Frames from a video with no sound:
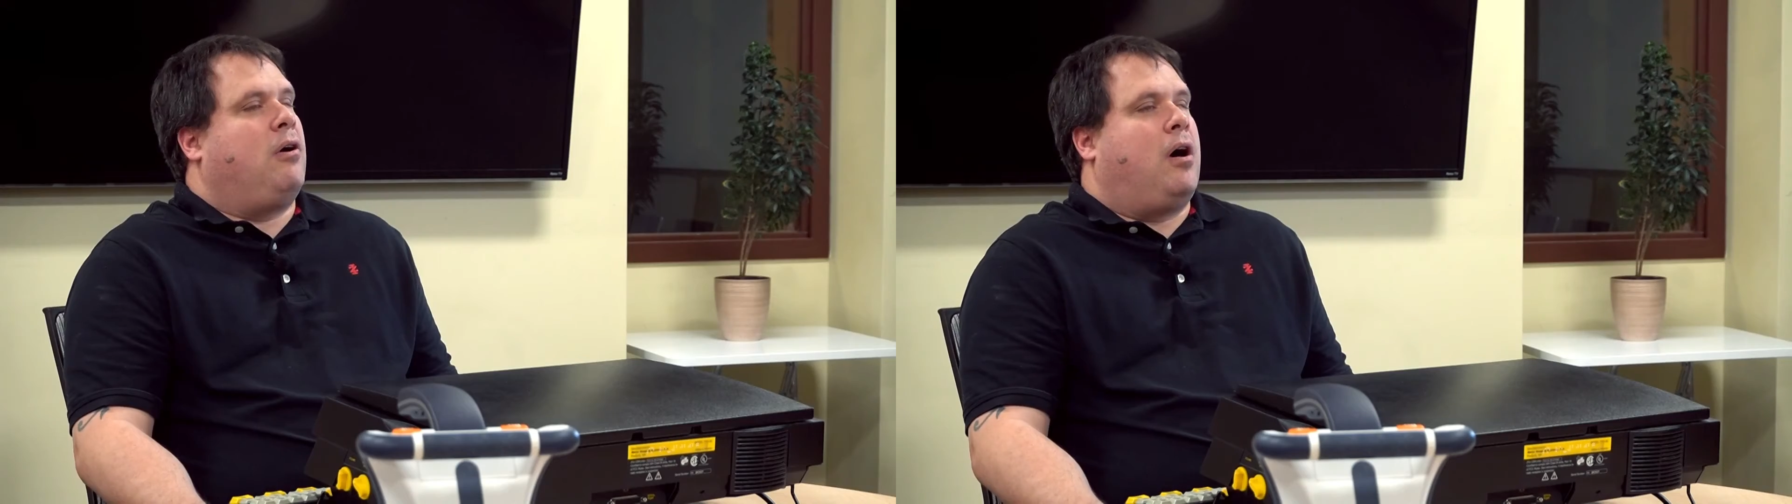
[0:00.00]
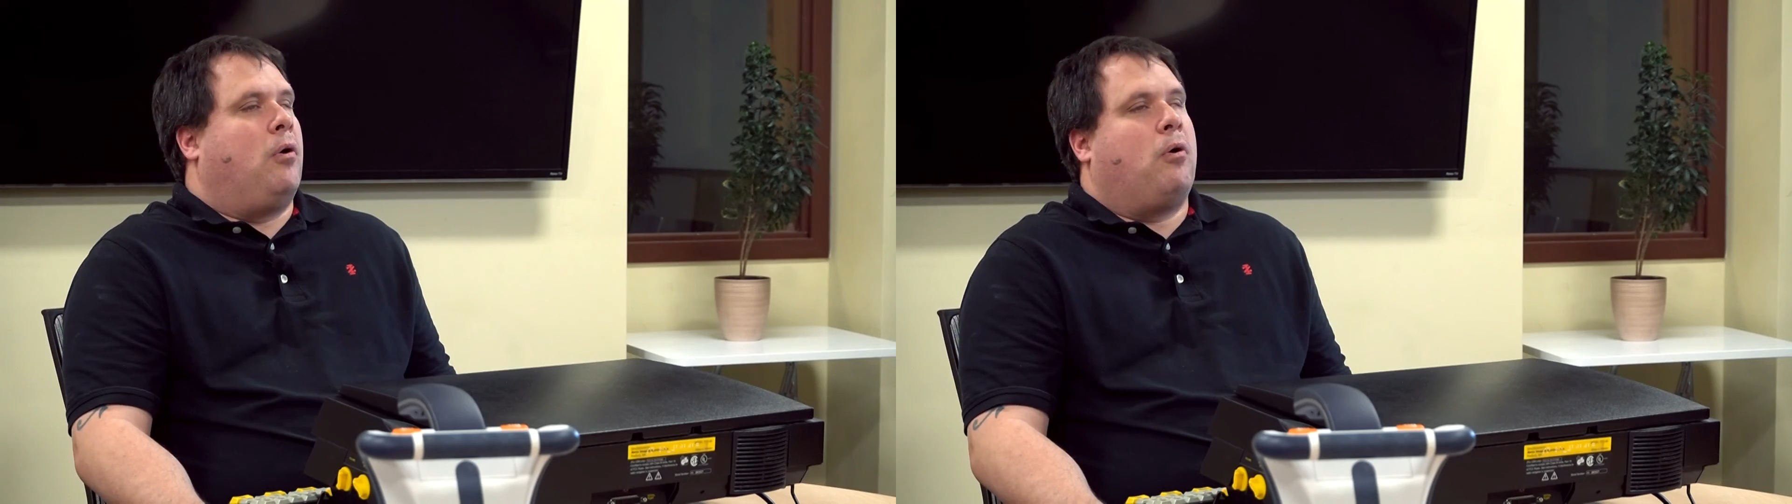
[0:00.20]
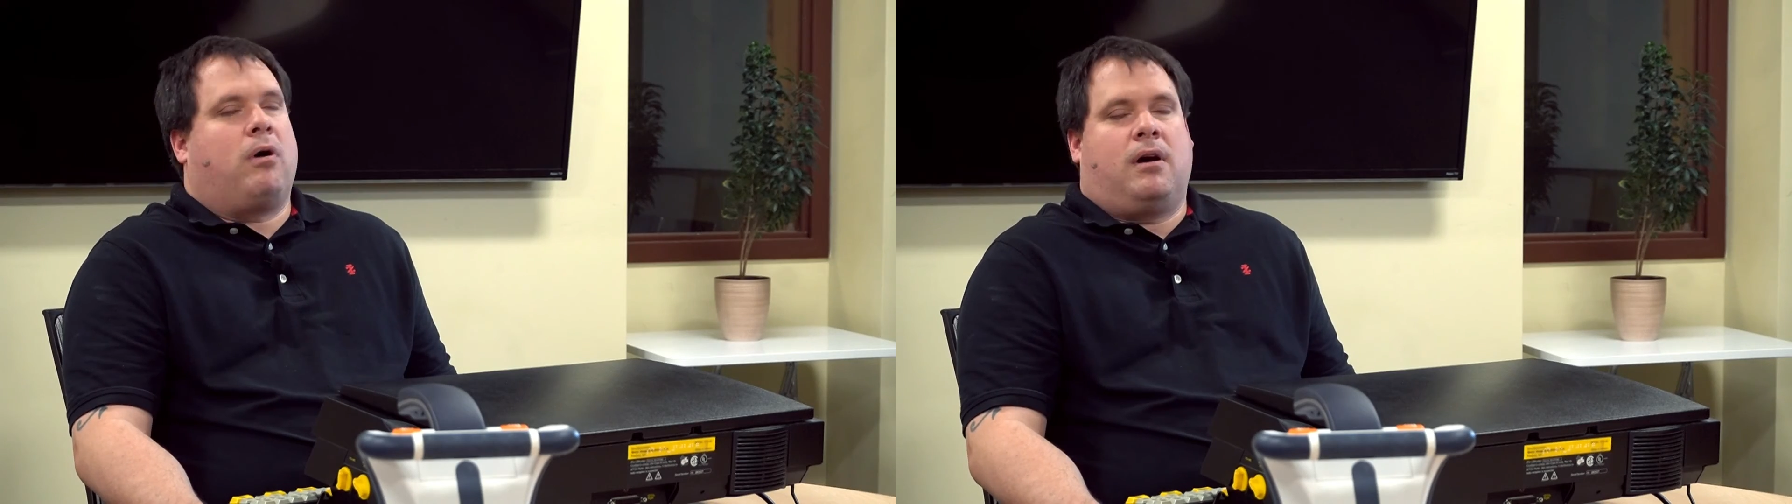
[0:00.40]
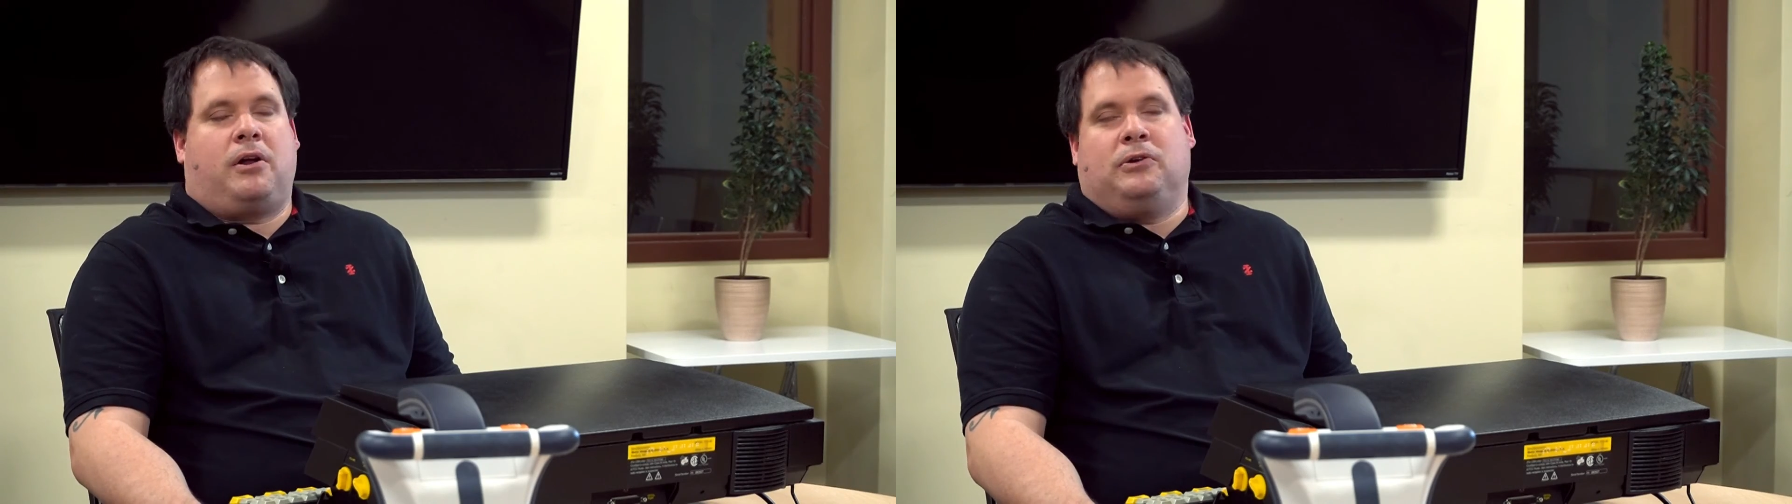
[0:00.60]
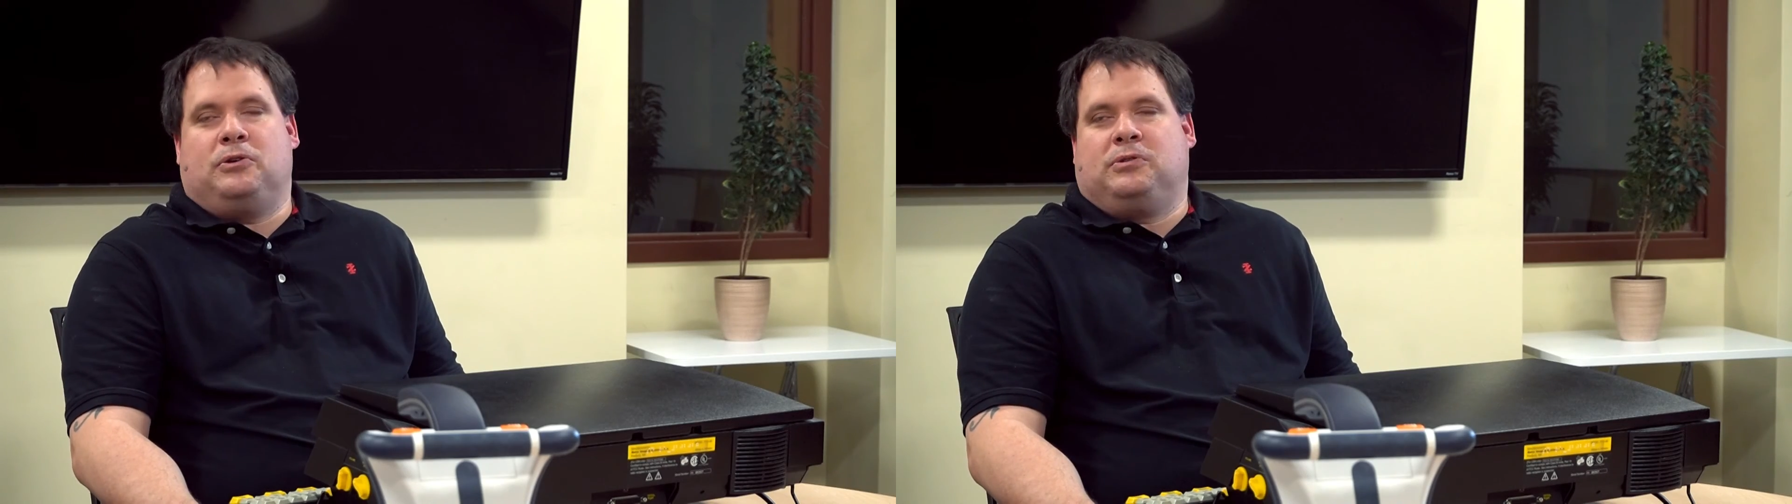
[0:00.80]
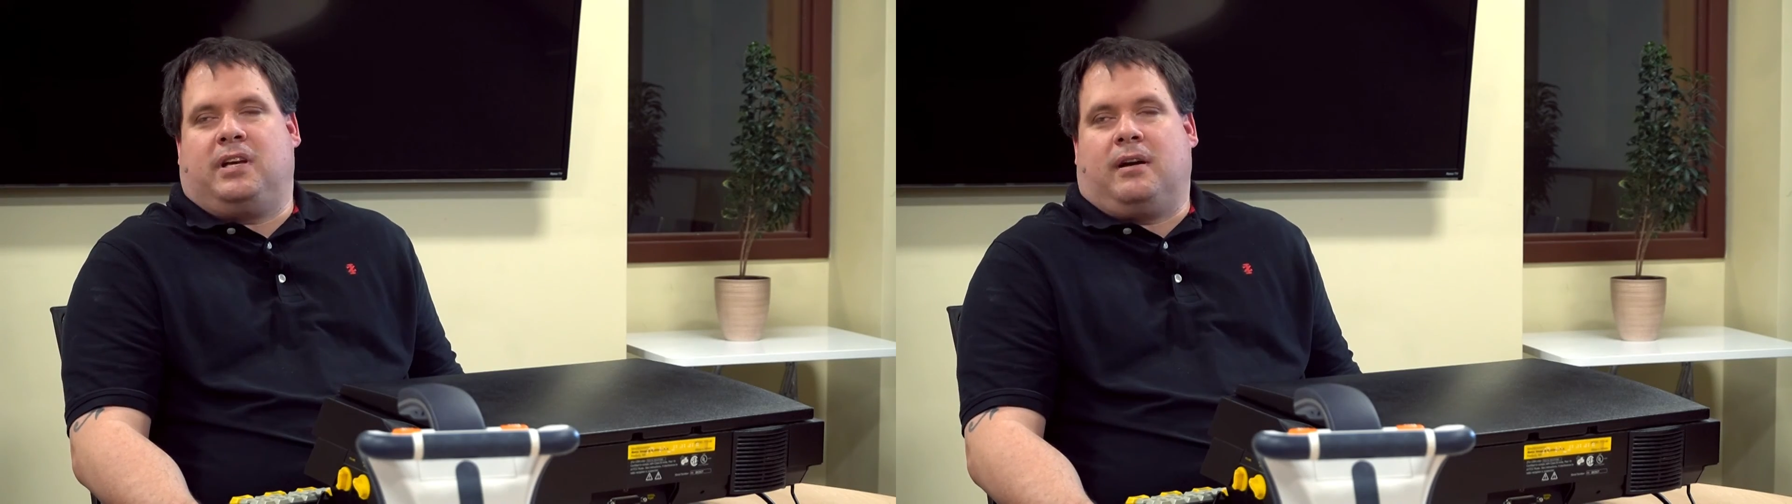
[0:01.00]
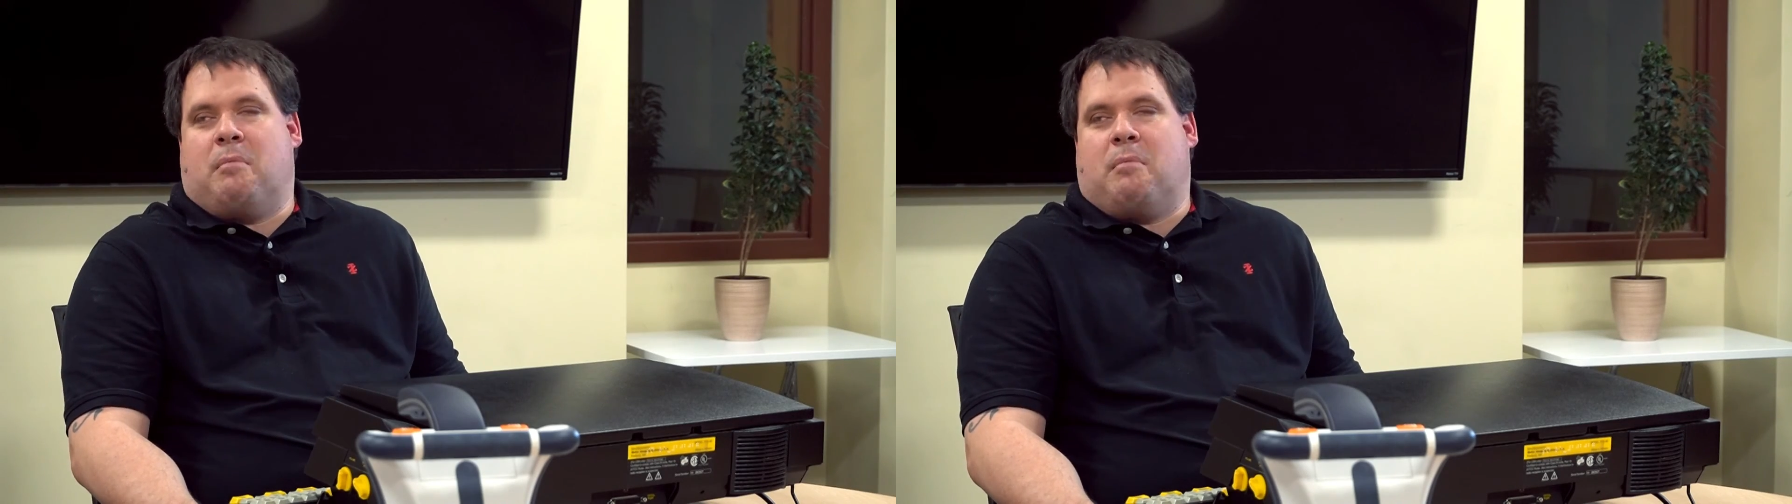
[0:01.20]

or, or are you using